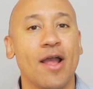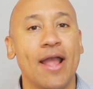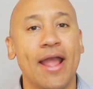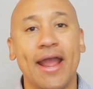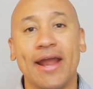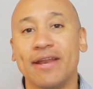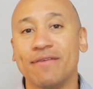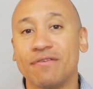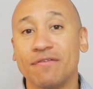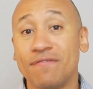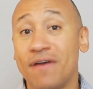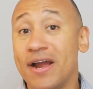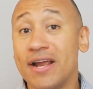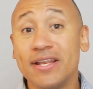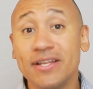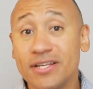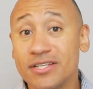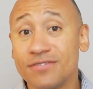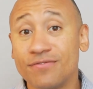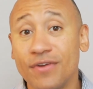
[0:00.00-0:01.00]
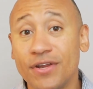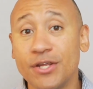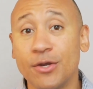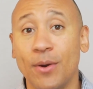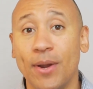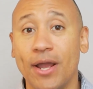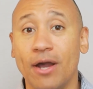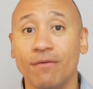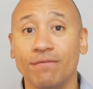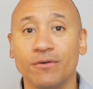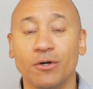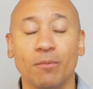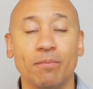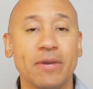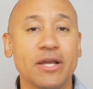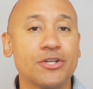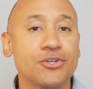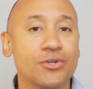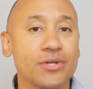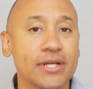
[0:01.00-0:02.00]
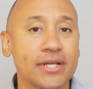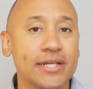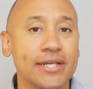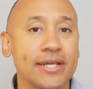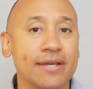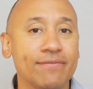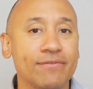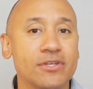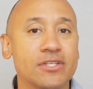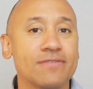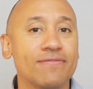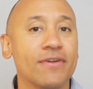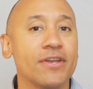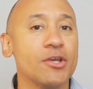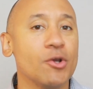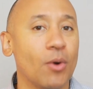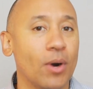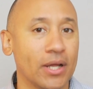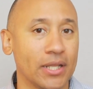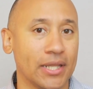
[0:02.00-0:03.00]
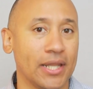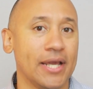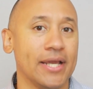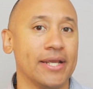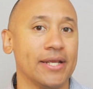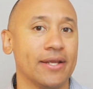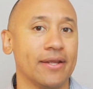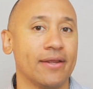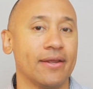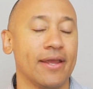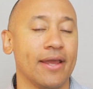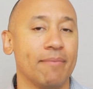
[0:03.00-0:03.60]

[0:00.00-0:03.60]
And if you find this video helpful, make sure to give this video a like